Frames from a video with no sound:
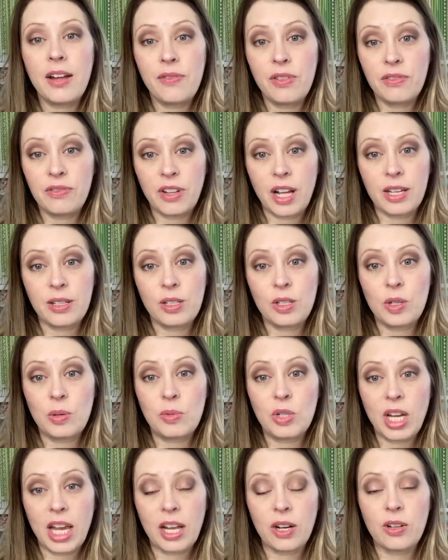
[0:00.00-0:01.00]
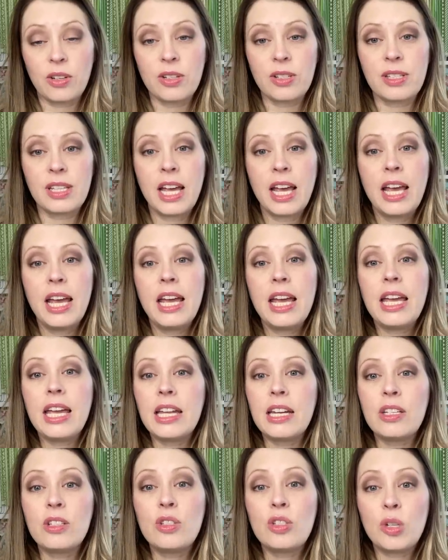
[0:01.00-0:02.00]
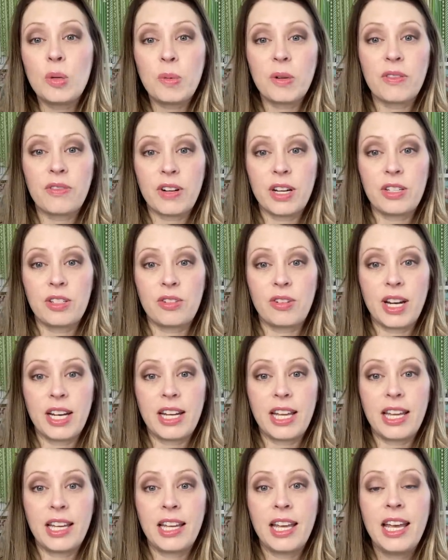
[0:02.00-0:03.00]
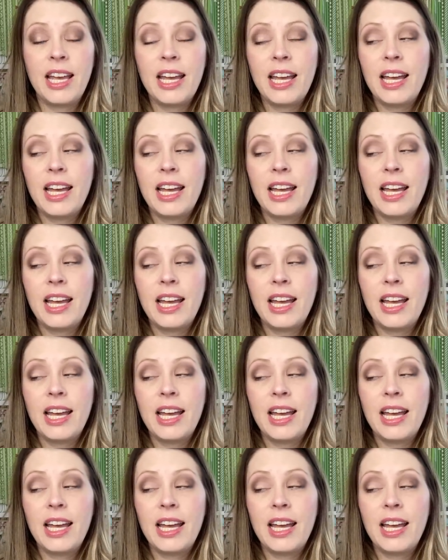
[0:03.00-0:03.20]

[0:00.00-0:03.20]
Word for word: of the floss tube channels. It is super frustrating.